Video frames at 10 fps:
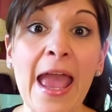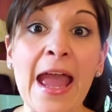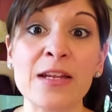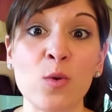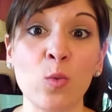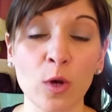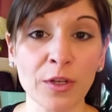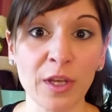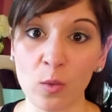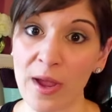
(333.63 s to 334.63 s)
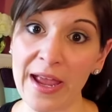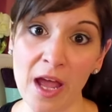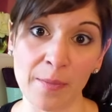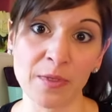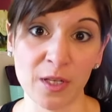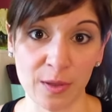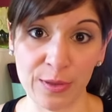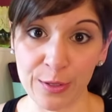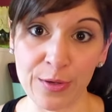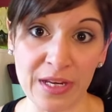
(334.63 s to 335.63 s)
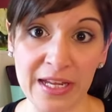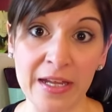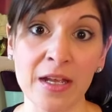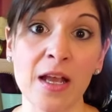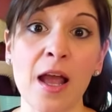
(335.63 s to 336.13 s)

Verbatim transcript: and work your way up to 30,